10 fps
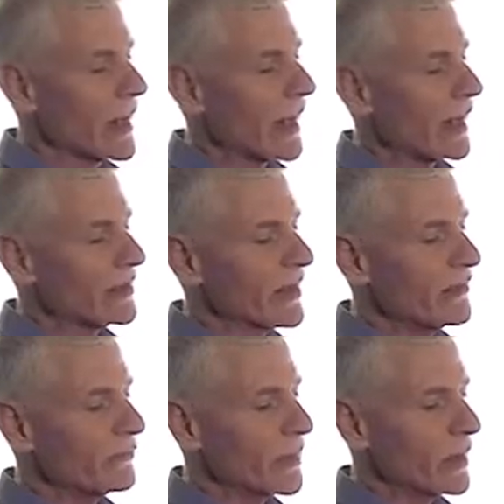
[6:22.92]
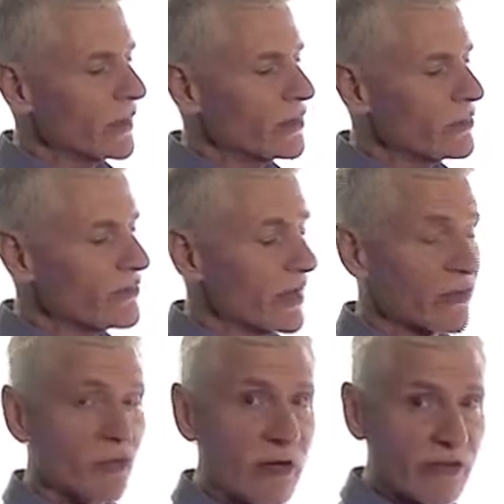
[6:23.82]
And if we are using a
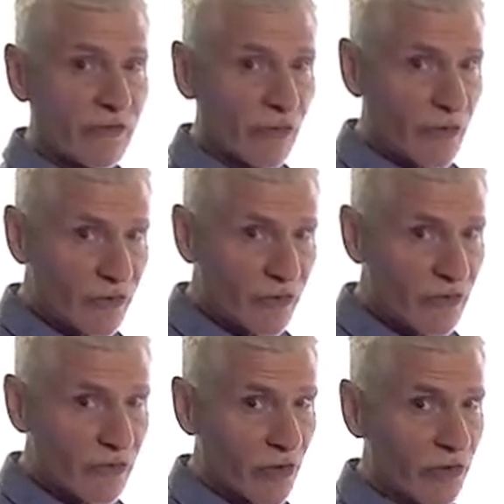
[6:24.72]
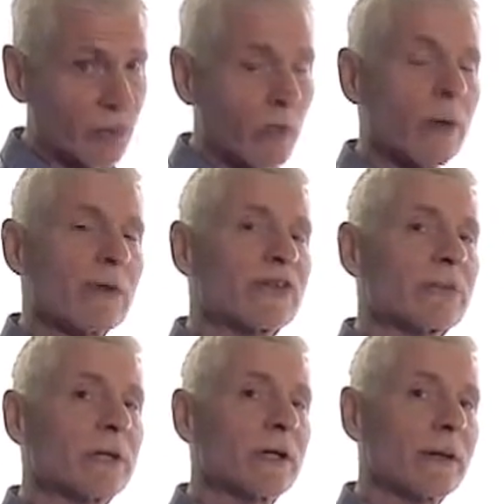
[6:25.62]
transverse insertion where we're
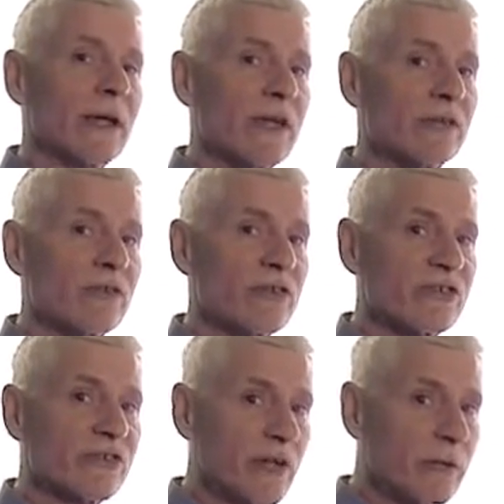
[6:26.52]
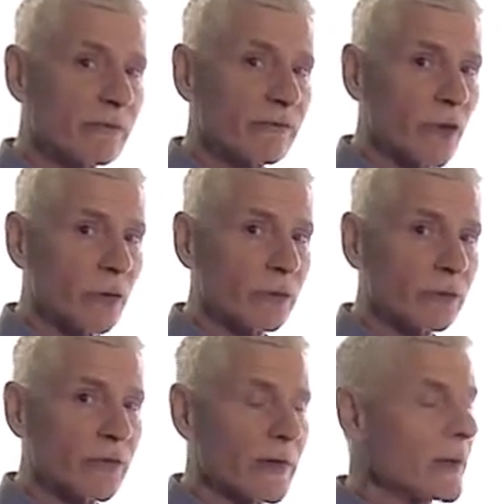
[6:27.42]
simply going into the skin fold,
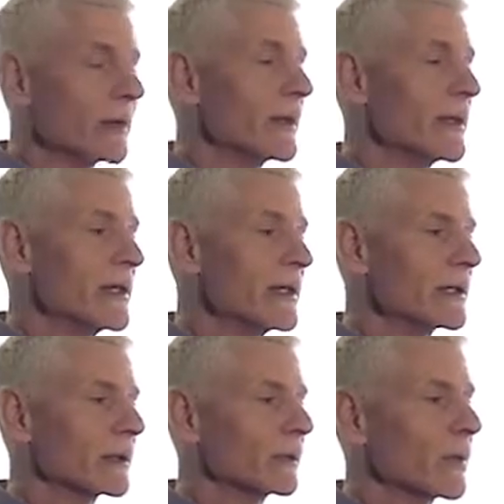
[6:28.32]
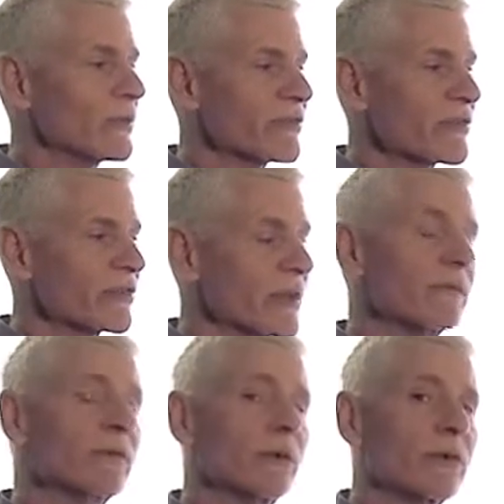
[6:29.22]
the needle, once the skin
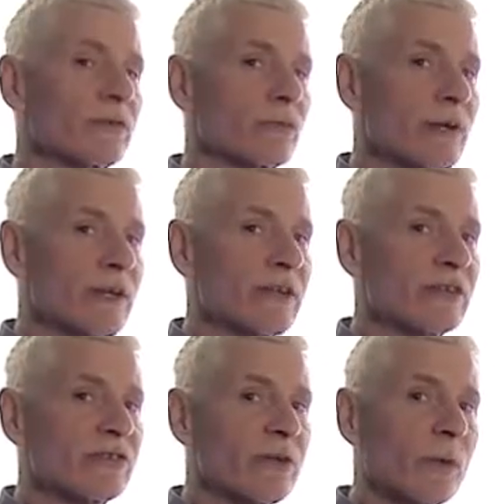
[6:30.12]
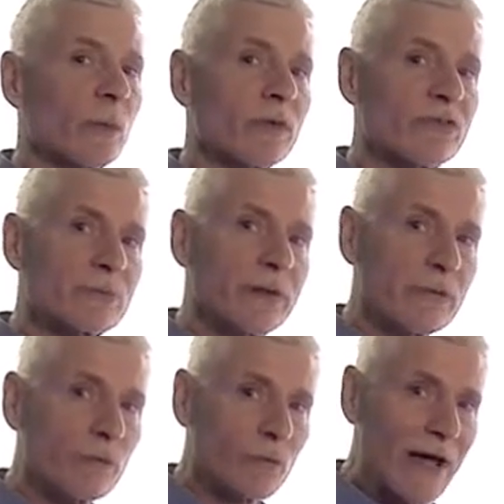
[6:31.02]
fold is released, will simply
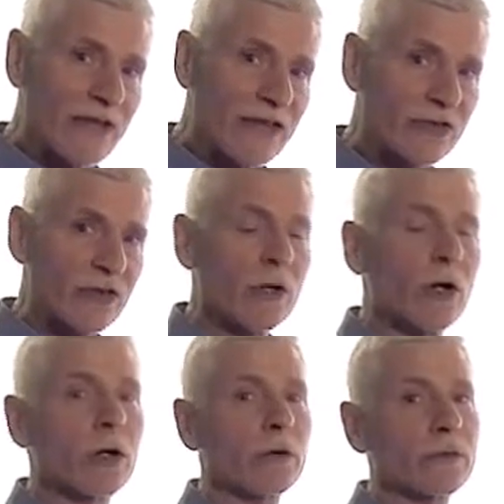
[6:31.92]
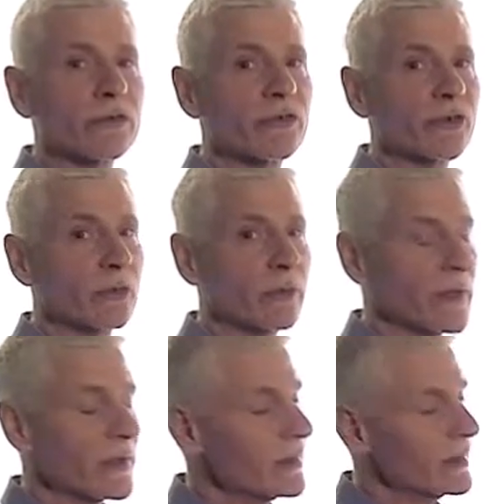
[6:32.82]
rest onto
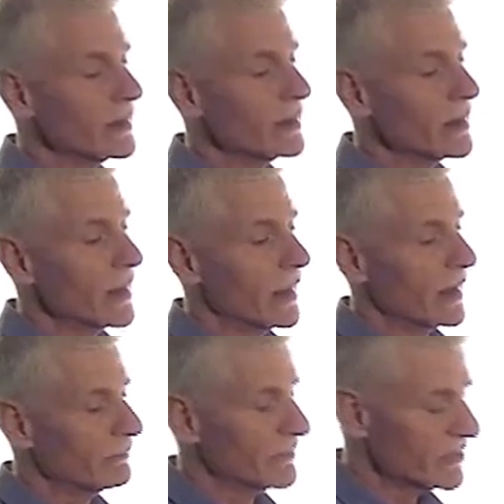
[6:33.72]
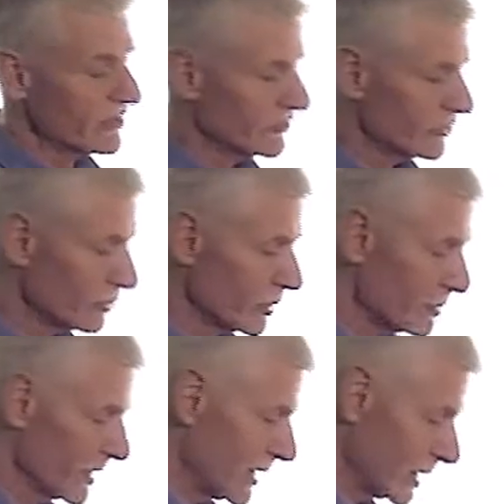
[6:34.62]
the tissue
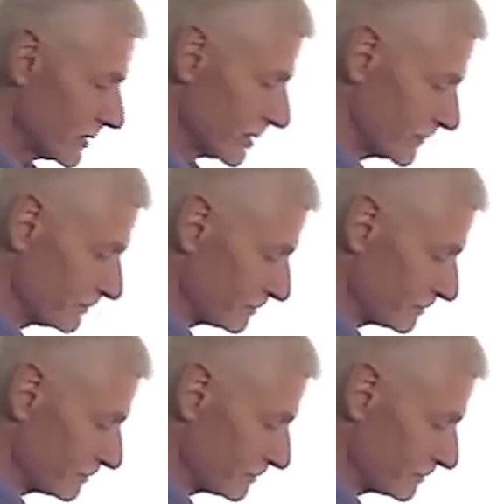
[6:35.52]
beneath.